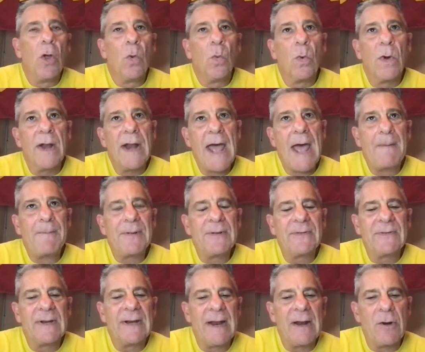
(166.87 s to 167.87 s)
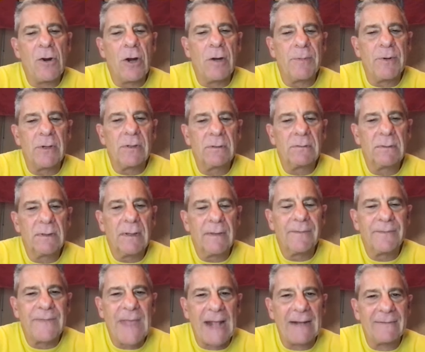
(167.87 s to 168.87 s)
What happens in Ann Arbor,
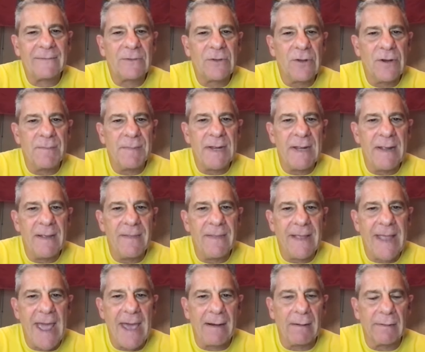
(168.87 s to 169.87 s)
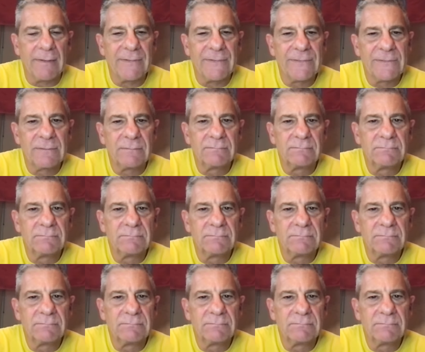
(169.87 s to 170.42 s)
that's going to be the catalyst.